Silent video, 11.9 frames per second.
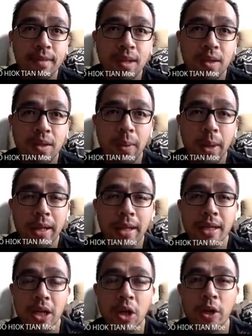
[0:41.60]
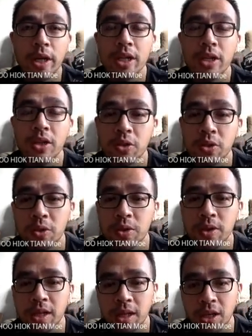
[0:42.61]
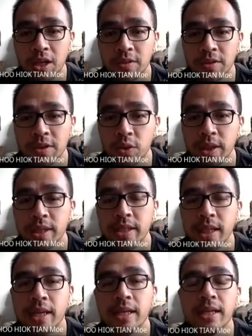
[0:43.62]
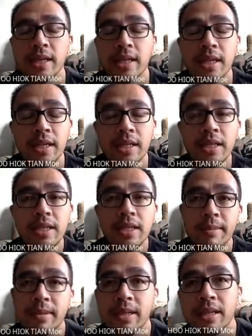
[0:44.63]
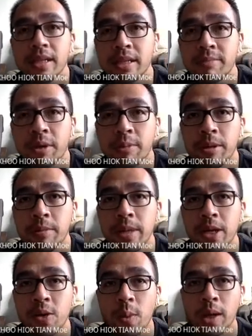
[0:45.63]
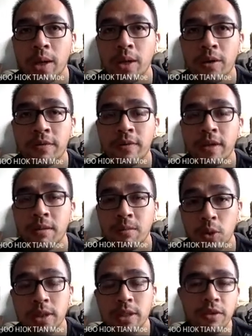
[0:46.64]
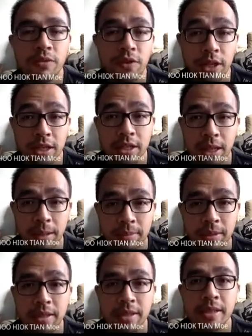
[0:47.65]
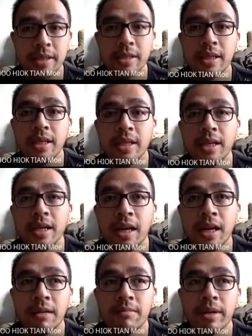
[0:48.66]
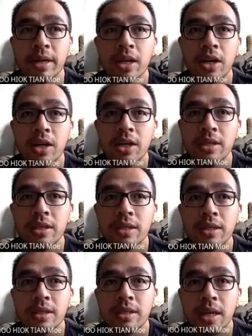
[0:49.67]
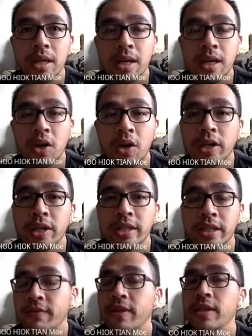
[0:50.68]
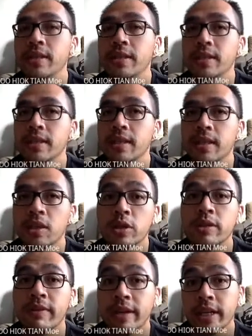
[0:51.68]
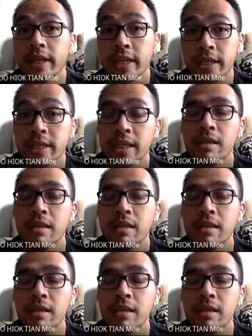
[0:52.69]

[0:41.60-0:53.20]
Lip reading: well, according to a lot of students lah, this chapter is probably one of the most difficult chapters, because on the surface it looks very easy,